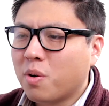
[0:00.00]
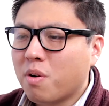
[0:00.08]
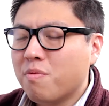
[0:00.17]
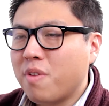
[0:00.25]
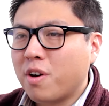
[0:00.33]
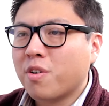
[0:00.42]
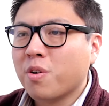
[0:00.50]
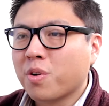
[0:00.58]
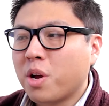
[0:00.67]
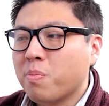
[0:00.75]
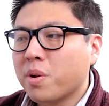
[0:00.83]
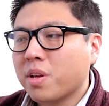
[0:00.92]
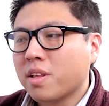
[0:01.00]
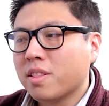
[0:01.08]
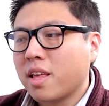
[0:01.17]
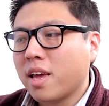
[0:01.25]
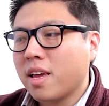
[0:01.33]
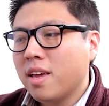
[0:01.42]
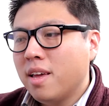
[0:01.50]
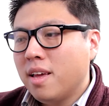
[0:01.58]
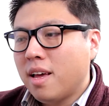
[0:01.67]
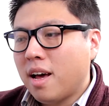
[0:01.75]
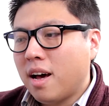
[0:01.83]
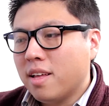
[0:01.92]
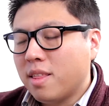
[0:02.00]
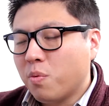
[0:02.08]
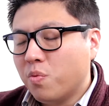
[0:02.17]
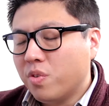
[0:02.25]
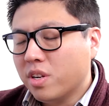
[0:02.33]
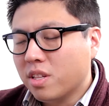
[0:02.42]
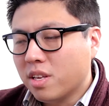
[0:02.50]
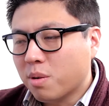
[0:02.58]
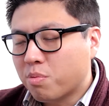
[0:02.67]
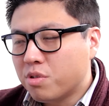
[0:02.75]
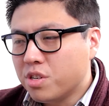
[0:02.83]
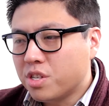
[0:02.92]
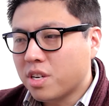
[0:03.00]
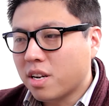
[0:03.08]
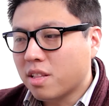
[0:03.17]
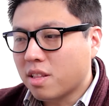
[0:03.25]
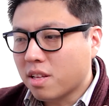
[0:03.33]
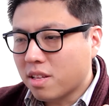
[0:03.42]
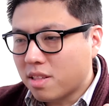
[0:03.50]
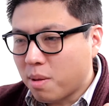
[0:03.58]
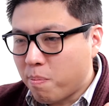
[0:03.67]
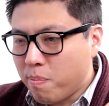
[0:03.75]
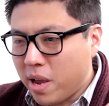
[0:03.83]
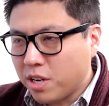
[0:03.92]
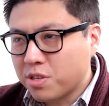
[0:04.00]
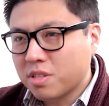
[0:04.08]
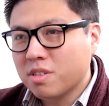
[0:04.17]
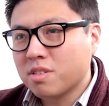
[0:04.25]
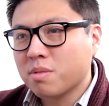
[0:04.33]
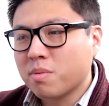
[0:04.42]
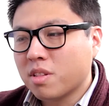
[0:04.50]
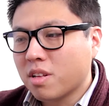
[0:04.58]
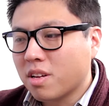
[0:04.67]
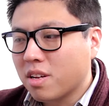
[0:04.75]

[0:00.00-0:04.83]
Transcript: were a veteran-owned company, and they really appreciated the patriotism and